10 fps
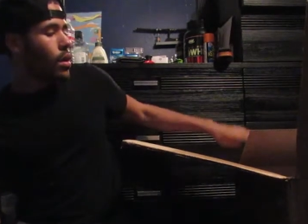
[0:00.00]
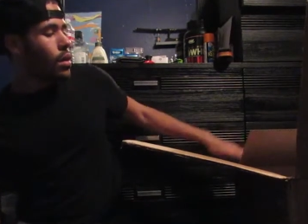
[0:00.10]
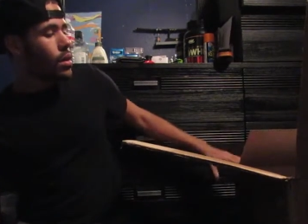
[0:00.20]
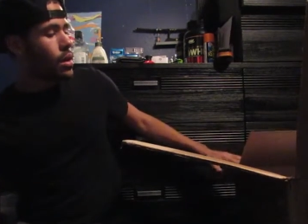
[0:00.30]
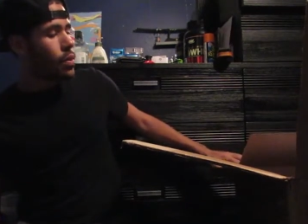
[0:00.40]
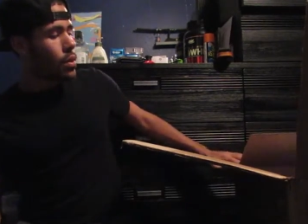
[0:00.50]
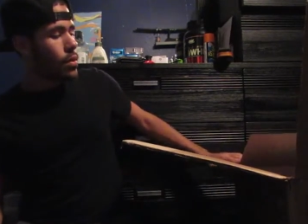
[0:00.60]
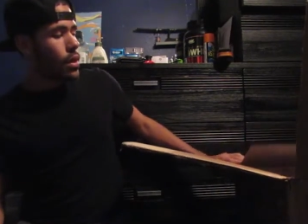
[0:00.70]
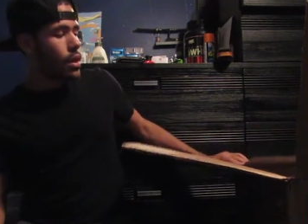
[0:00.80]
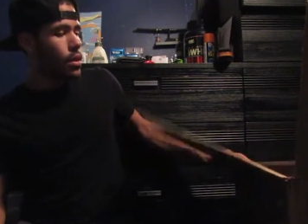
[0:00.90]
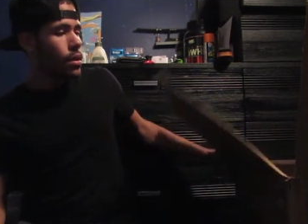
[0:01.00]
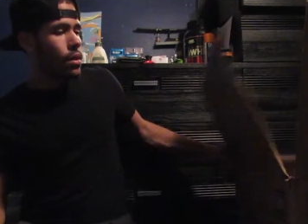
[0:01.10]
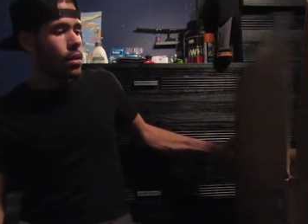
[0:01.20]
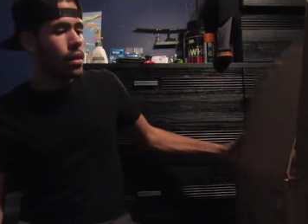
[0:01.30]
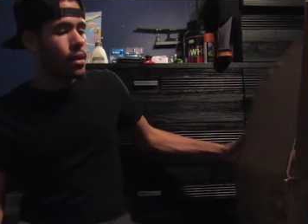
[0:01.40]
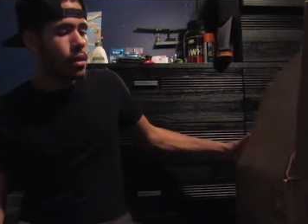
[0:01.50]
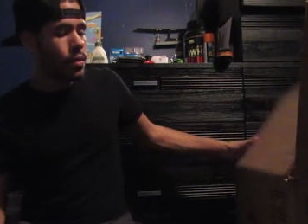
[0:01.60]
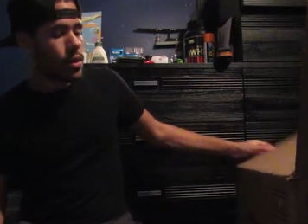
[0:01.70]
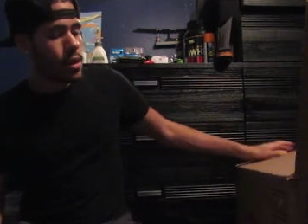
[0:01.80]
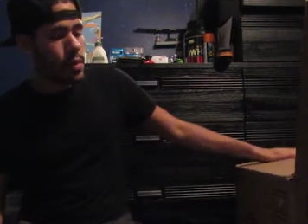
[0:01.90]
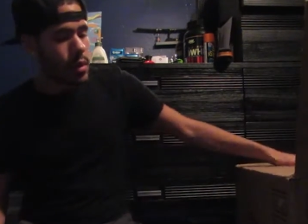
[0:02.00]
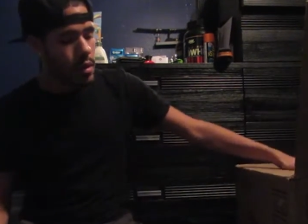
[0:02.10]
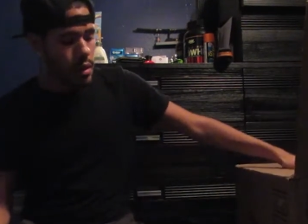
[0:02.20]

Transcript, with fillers: then they put them together, then they send ship it.